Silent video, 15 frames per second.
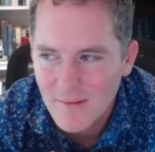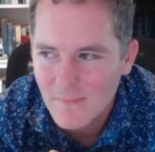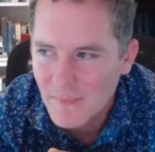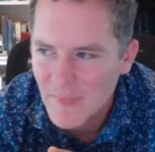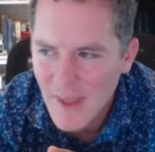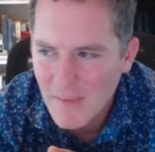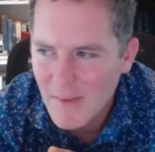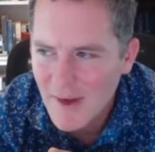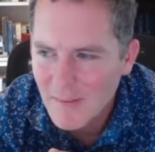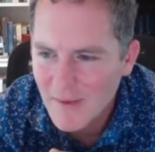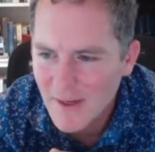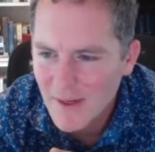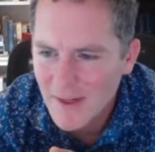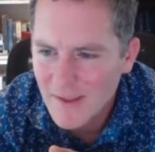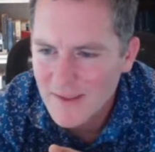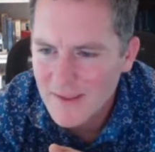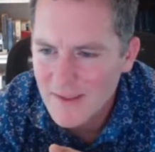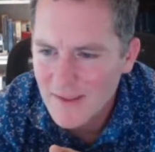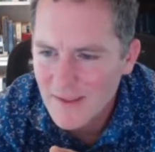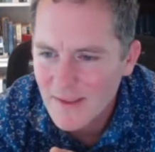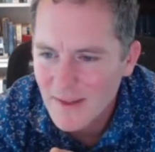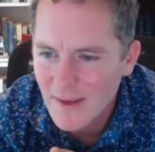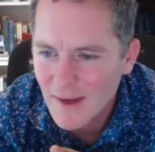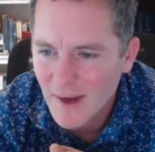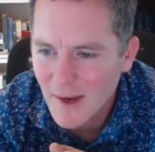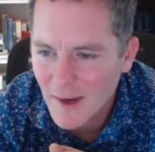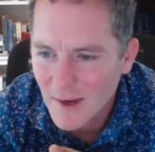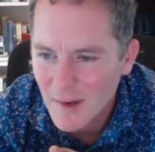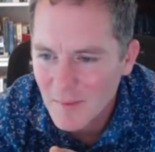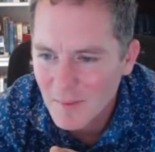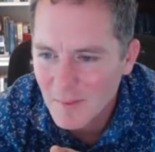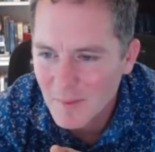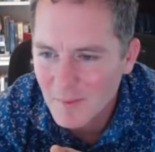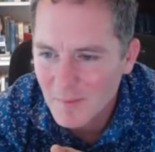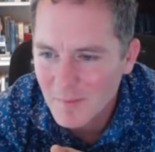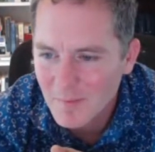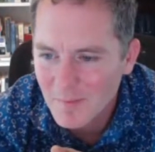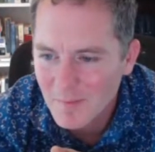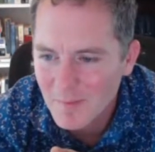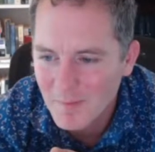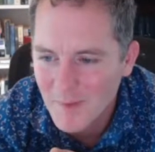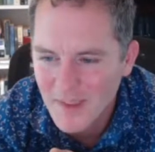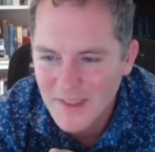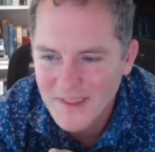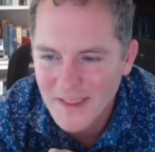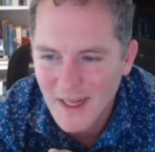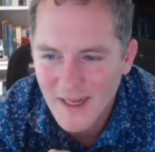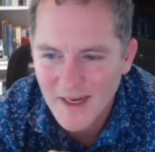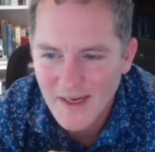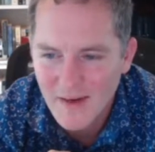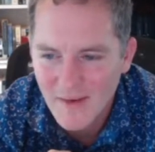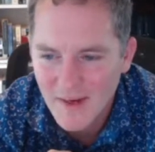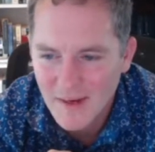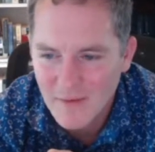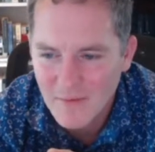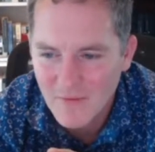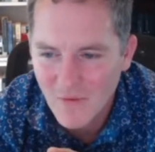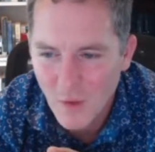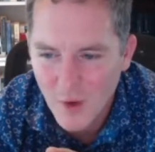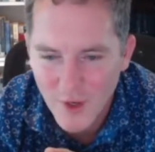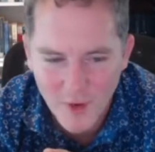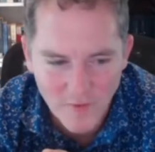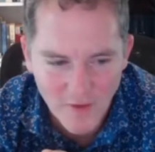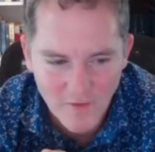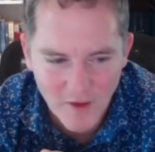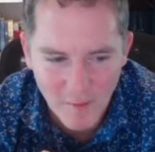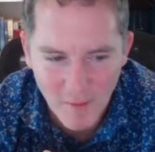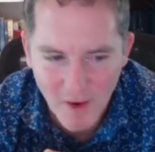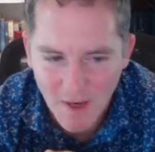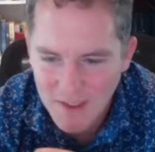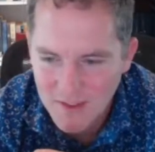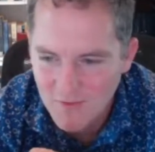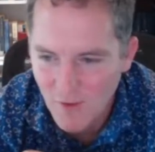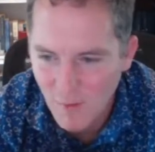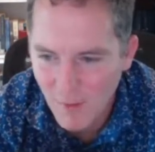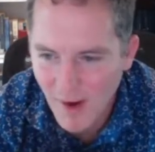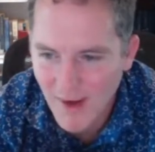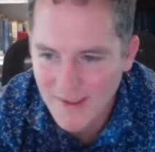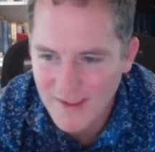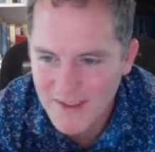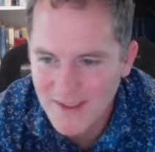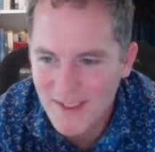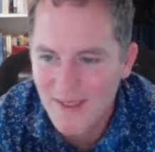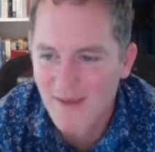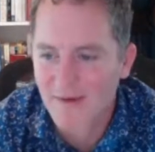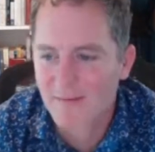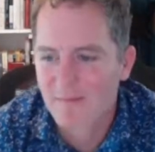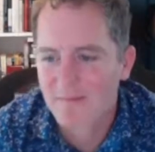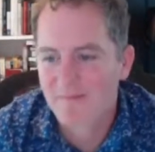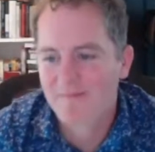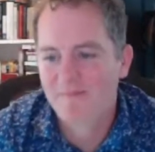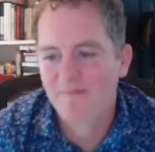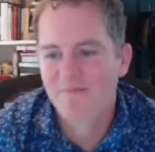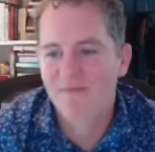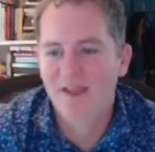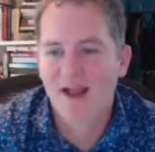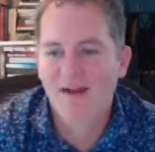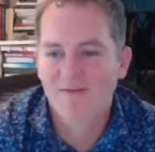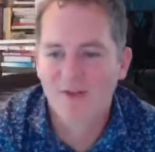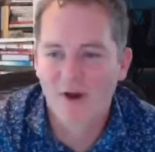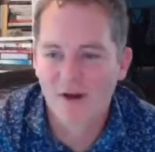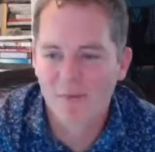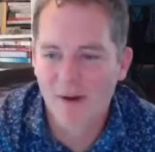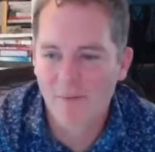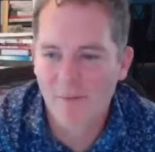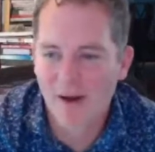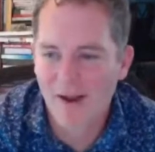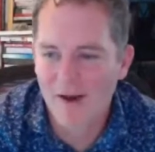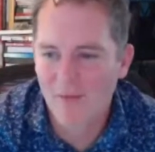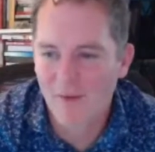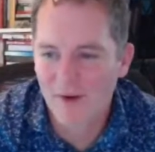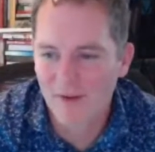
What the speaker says: That may be it. But it's like 40 or $50 for a practice kit. I've thought about buying one of